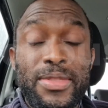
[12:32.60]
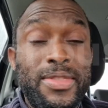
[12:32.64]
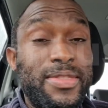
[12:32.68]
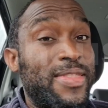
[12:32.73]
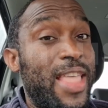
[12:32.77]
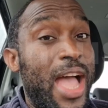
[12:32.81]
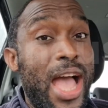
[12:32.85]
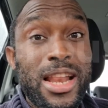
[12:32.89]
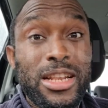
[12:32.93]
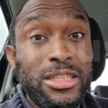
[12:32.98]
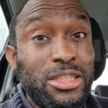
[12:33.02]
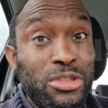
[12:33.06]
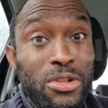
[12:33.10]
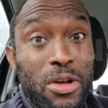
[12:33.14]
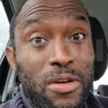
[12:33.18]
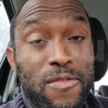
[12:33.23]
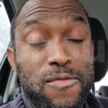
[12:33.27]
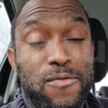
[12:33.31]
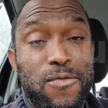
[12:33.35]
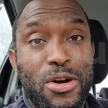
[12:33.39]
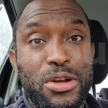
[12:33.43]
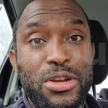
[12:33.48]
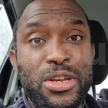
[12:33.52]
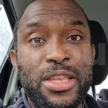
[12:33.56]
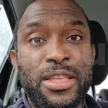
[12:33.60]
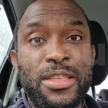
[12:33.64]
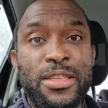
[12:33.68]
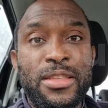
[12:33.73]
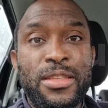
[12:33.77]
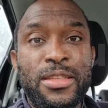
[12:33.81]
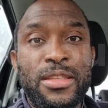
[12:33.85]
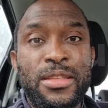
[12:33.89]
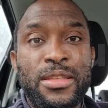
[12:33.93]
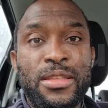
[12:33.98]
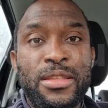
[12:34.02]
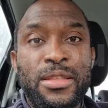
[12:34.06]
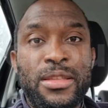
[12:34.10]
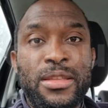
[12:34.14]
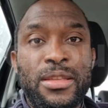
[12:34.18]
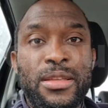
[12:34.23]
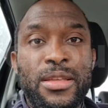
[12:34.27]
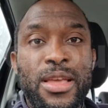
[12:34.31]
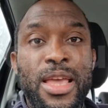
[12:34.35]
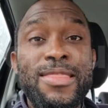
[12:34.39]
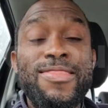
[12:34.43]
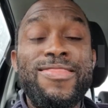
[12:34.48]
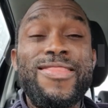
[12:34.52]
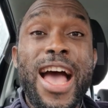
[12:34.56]
That's not funny.
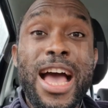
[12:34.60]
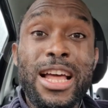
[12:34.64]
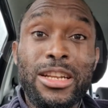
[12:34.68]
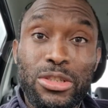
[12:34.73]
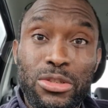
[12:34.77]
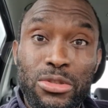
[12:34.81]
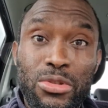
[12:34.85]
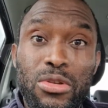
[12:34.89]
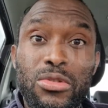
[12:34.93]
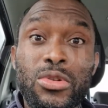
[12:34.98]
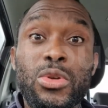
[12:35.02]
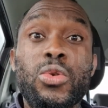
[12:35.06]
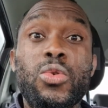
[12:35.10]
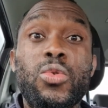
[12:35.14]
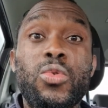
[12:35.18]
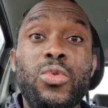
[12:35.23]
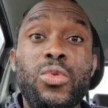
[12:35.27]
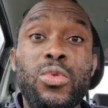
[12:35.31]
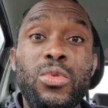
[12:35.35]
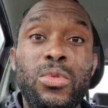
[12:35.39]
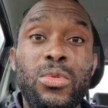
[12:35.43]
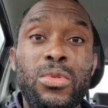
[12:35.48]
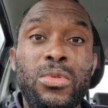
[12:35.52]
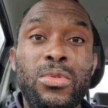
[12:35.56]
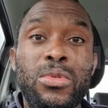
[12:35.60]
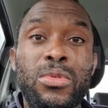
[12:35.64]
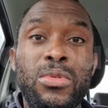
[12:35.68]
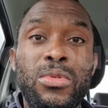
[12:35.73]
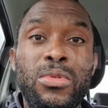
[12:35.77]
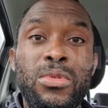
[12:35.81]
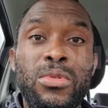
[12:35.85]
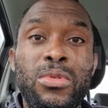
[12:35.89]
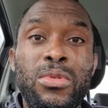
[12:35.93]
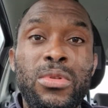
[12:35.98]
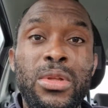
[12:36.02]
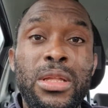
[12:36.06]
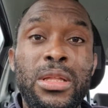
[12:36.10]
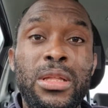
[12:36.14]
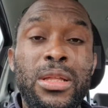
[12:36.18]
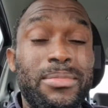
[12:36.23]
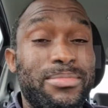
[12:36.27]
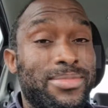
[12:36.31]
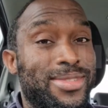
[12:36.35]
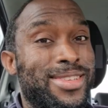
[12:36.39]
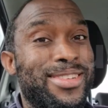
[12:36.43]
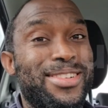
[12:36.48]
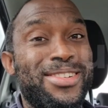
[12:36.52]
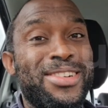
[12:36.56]
And that's not cool.
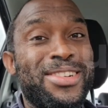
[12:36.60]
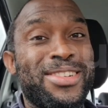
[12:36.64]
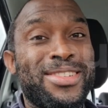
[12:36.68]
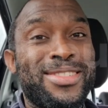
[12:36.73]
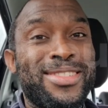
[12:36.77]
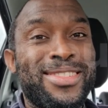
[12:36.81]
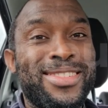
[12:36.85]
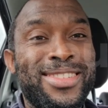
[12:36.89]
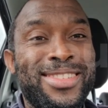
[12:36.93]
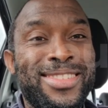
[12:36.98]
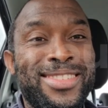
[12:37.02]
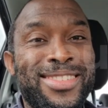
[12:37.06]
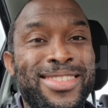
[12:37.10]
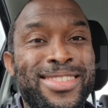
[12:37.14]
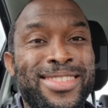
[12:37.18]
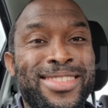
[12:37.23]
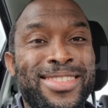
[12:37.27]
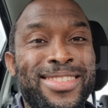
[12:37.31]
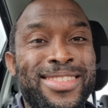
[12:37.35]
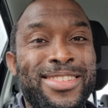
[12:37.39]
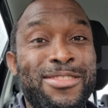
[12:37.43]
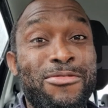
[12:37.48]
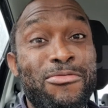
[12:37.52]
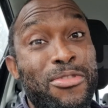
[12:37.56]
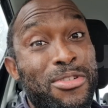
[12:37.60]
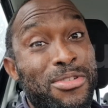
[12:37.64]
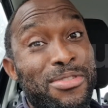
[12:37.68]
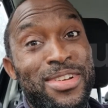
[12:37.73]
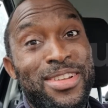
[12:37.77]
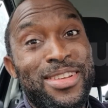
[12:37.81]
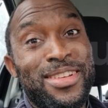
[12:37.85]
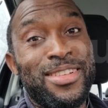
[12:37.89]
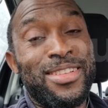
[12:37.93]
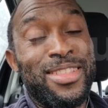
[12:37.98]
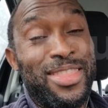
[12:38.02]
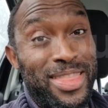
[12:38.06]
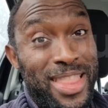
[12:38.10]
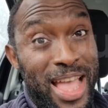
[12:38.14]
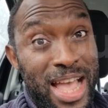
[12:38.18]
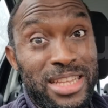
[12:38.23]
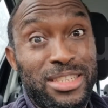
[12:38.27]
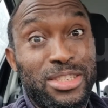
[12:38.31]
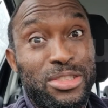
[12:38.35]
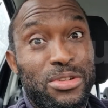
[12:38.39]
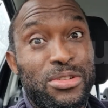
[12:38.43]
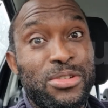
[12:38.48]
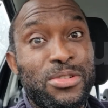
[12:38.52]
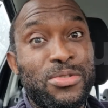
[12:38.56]
I'm serious. For real,
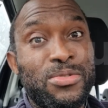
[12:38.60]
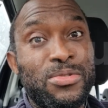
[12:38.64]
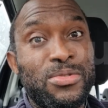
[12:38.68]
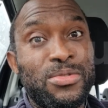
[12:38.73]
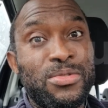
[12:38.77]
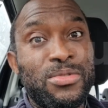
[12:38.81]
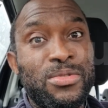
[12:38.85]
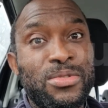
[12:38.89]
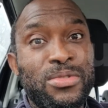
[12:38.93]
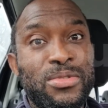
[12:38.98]
that's not cool.